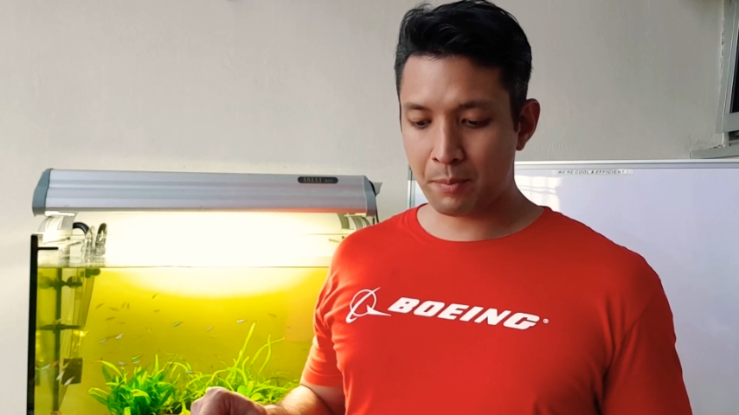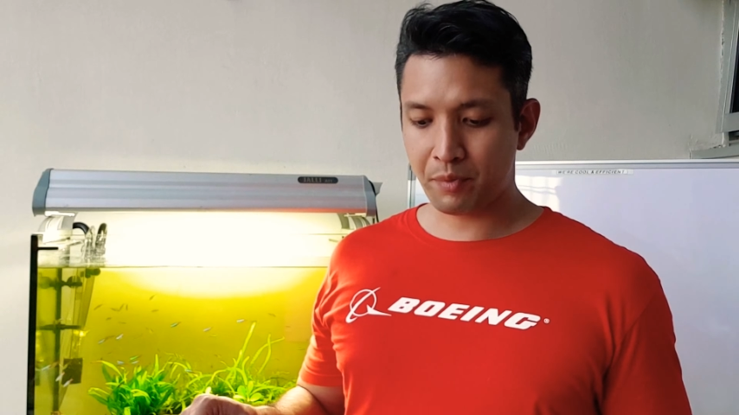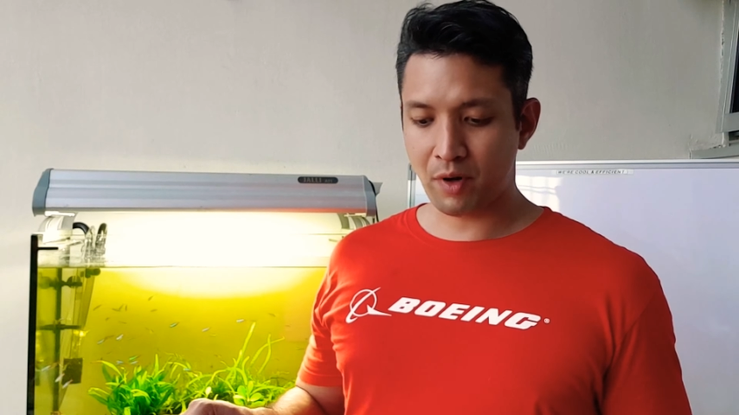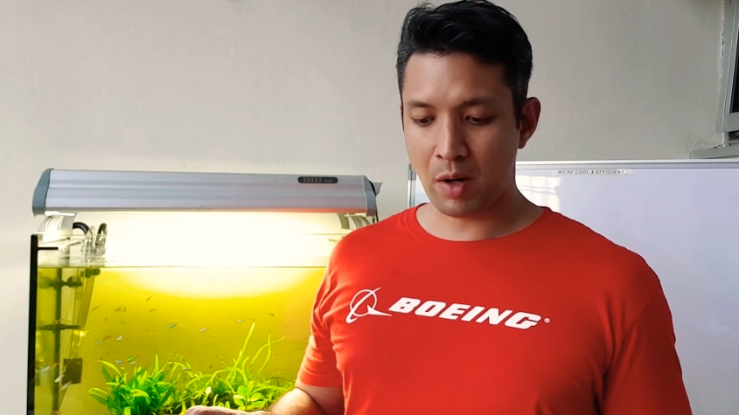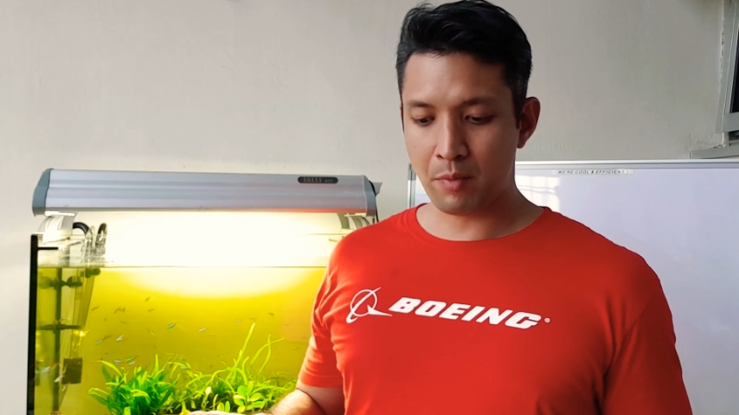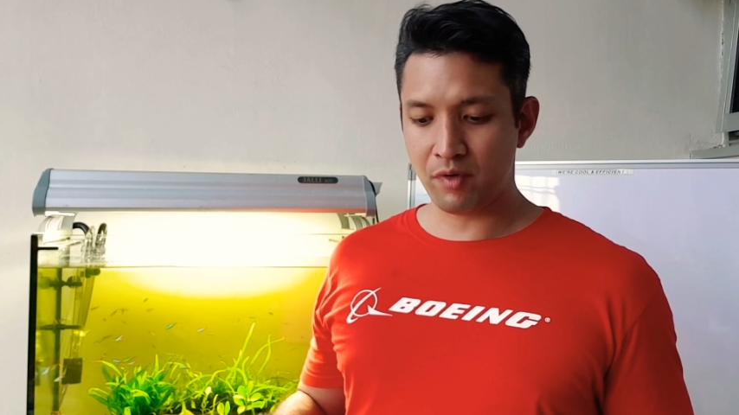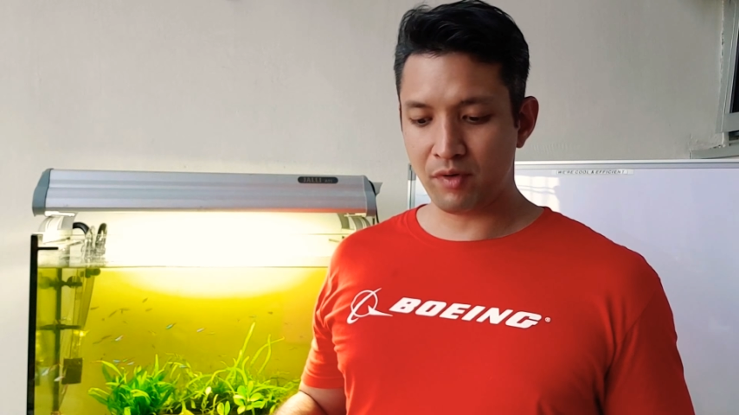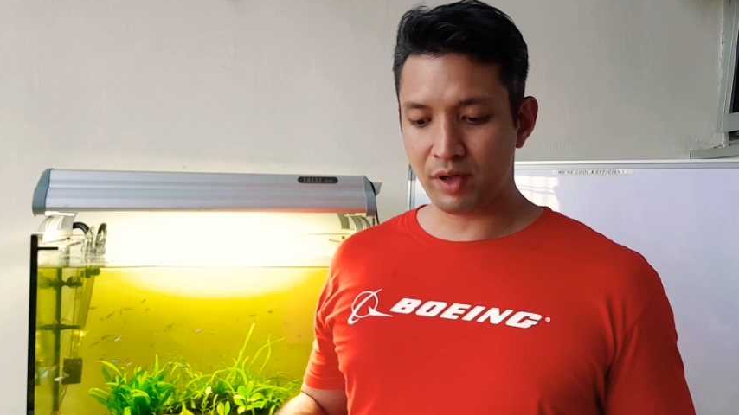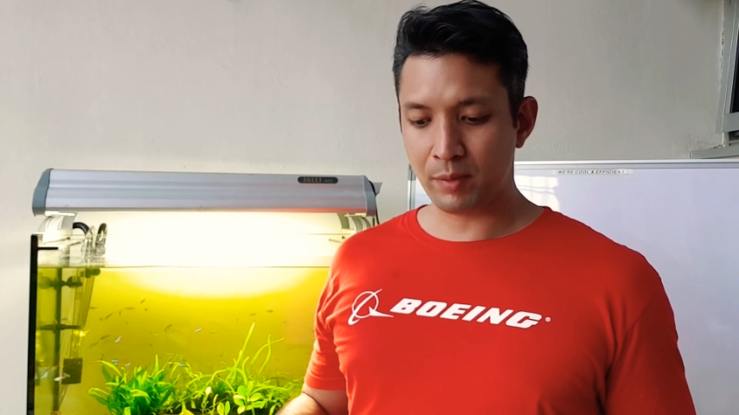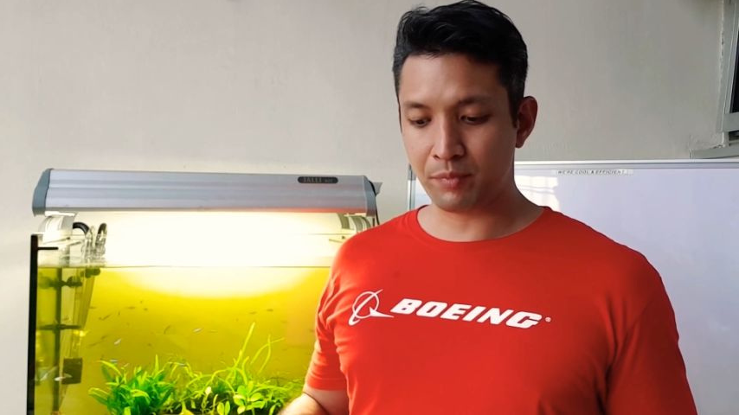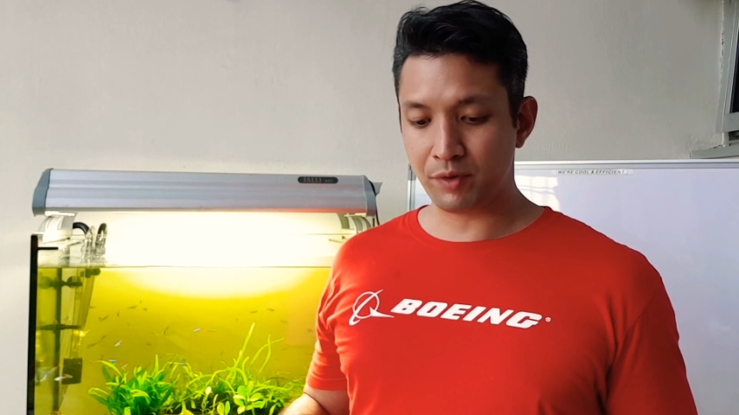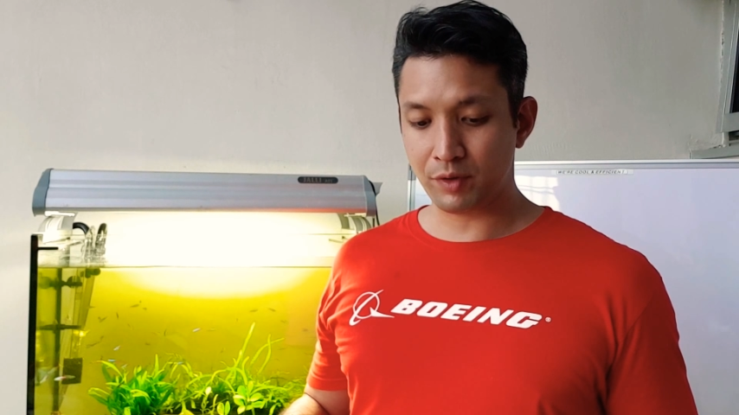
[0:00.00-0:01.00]
primary
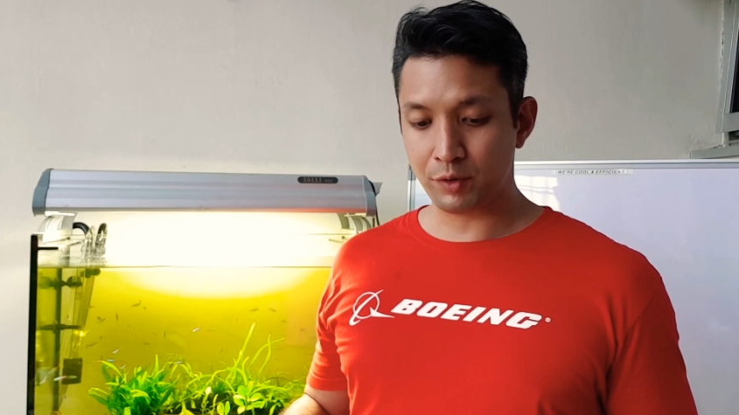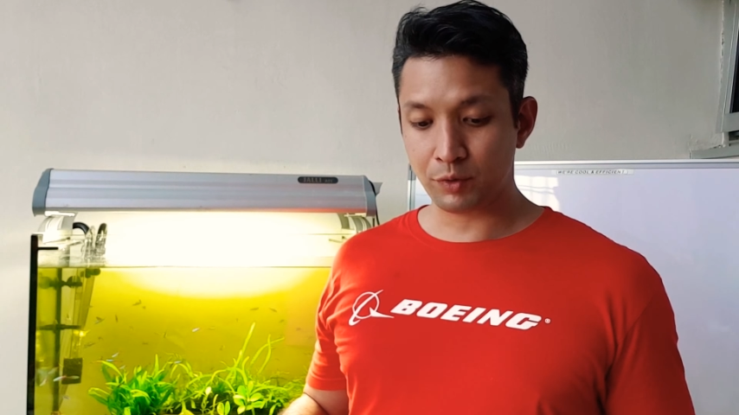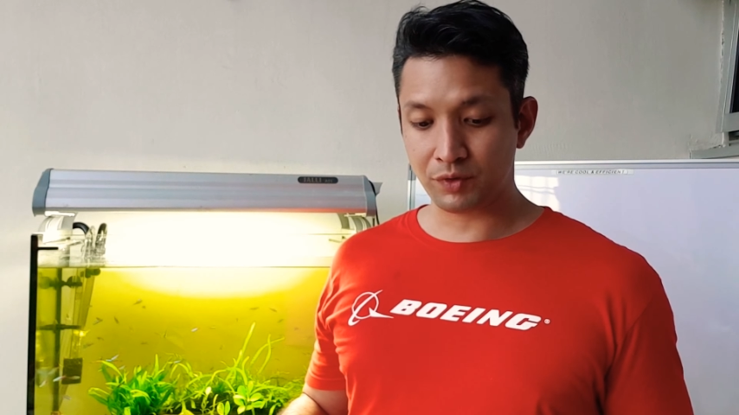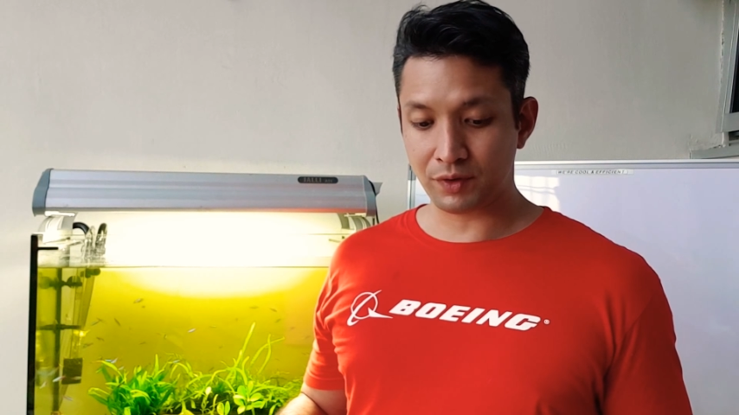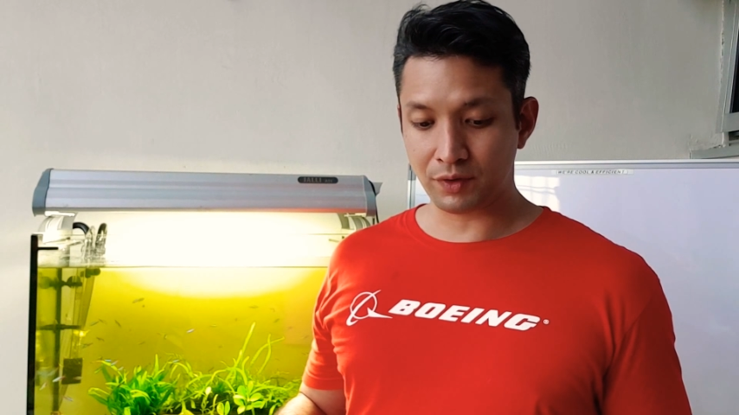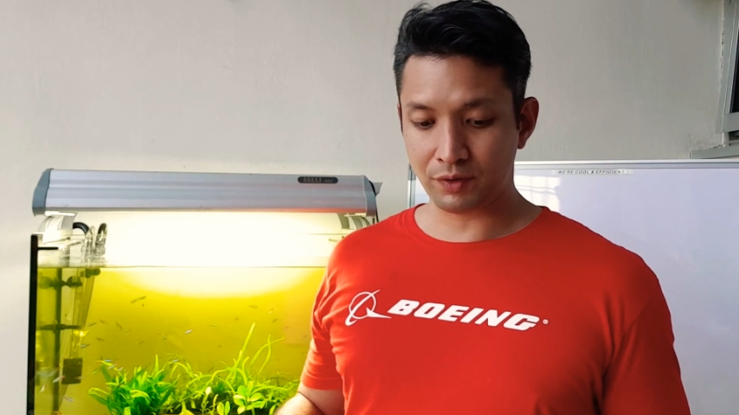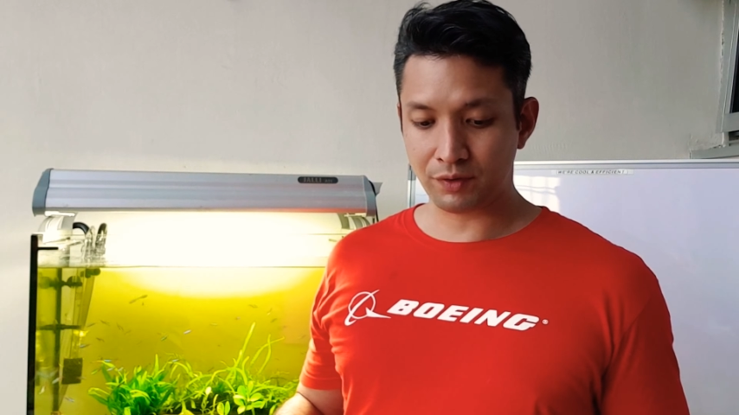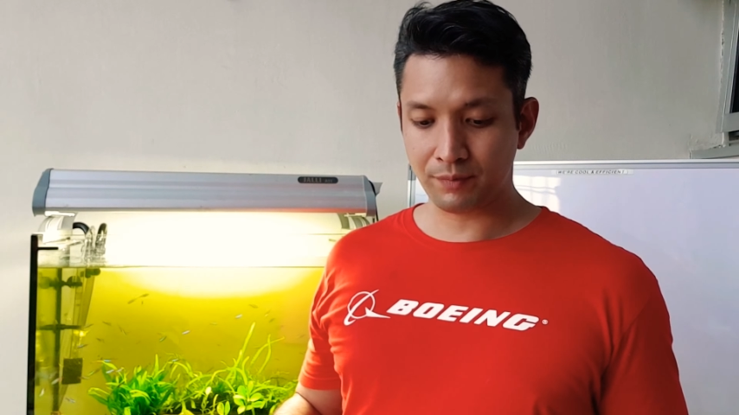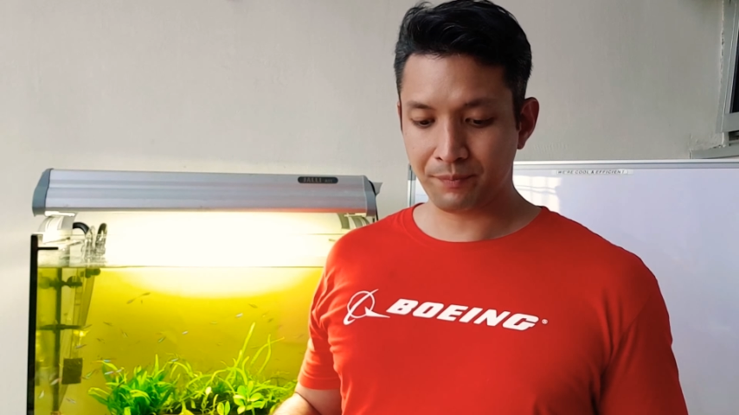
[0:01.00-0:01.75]
producers.